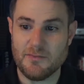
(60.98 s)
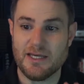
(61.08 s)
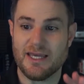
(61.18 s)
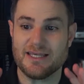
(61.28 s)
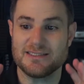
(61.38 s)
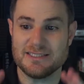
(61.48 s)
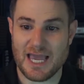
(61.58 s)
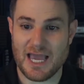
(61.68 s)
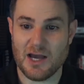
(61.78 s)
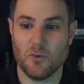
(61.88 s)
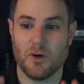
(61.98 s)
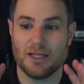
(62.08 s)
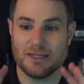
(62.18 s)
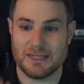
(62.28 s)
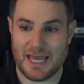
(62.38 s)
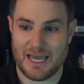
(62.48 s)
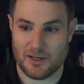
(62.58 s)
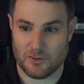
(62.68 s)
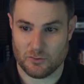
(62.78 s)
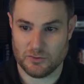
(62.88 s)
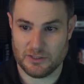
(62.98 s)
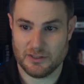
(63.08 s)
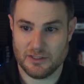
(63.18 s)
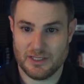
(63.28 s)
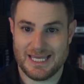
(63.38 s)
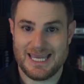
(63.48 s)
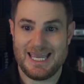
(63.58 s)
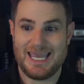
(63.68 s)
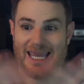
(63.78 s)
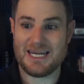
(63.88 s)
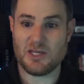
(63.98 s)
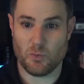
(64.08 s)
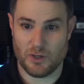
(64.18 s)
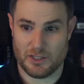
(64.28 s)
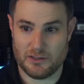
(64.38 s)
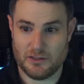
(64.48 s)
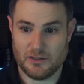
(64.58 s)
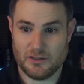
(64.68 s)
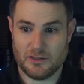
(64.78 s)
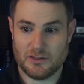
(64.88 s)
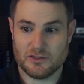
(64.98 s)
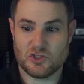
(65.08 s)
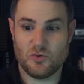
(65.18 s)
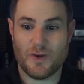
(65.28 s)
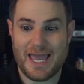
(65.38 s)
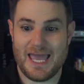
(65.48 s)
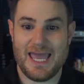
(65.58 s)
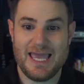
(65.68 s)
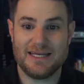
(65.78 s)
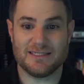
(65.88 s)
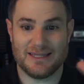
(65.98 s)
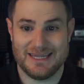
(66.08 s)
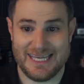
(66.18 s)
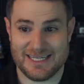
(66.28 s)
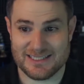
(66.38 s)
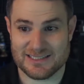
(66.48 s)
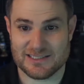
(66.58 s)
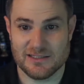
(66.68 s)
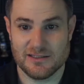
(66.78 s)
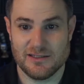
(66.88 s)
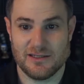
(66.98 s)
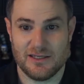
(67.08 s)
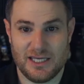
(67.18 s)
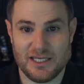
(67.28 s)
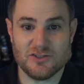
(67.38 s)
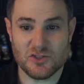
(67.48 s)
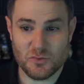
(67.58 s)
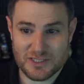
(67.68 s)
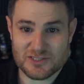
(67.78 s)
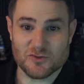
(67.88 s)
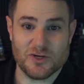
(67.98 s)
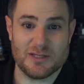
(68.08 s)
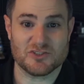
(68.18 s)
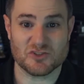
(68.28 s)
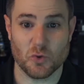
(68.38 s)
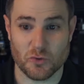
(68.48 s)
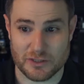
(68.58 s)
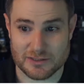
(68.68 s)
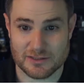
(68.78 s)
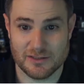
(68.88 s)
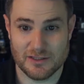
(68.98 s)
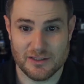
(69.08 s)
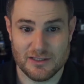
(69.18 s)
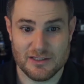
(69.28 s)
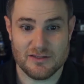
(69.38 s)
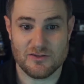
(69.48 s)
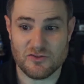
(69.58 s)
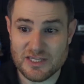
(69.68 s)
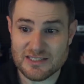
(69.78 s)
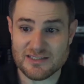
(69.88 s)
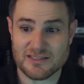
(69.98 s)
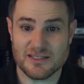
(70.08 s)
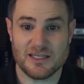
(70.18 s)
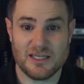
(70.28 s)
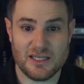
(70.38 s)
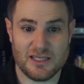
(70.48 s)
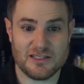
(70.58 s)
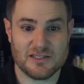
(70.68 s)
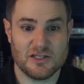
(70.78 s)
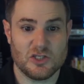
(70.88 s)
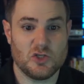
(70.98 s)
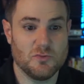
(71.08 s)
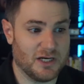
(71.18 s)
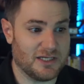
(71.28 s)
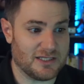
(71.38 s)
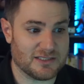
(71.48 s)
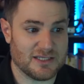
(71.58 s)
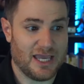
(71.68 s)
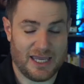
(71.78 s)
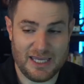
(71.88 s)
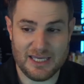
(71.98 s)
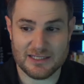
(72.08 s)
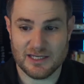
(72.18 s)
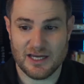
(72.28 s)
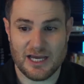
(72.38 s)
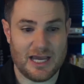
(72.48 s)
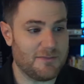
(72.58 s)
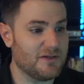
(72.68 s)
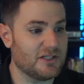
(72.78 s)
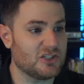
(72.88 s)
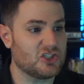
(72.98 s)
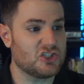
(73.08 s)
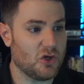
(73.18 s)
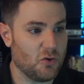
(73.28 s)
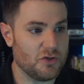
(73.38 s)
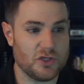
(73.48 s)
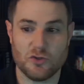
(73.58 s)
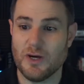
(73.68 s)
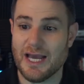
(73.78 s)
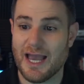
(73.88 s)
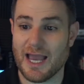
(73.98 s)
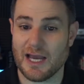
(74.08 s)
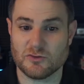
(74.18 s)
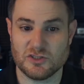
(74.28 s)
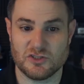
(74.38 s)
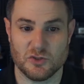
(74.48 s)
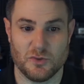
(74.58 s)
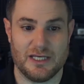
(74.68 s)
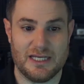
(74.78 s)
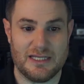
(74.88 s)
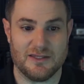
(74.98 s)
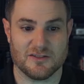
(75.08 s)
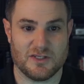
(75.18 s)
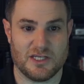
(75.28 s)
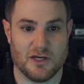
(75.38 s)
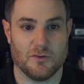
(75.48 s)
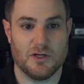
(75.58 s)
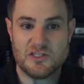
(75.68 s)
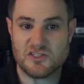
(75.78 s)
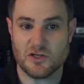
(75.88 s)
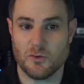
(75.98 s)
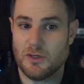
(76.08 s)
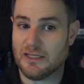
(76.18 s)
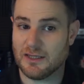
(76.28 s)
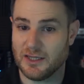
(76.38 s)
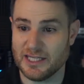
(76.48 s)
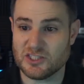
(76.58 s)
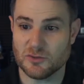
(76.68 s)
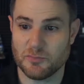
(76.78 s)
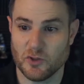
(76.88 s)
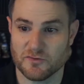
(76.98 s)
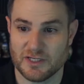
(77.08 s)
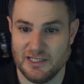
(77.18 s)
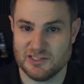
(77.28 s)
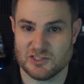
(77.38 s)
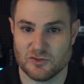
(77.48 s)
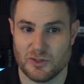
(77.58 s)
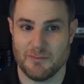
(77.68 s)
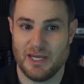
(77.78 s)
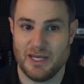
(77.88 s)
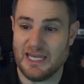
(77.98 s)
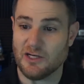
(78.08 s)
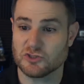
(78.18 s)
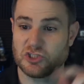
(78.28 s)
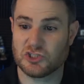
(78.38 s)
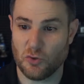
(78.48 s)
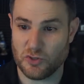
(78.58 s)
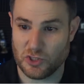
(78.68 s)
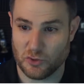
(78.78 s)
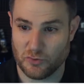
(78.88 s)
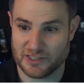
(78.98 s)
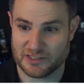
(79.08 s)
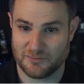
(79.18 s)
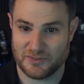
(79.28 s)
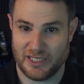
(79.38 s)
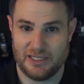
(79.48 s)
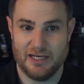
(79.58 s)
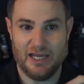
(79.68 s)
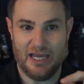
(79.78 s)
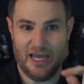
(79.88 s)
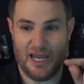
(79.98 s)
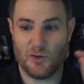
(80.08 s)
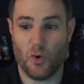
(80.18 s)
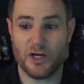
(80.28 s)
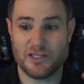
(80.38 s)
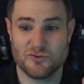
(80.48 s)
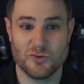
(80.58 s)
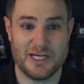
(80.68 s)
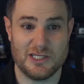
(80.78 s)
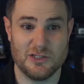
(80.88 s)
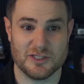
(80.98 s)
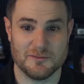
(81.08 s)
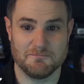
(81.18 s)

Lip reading: has now allowed anyone to add links into Instagram stories. This is humongous. And I'm even going to show you how to do it in this video. So let's jump over to Instagram and I'll show you this update and walk you through how to use it.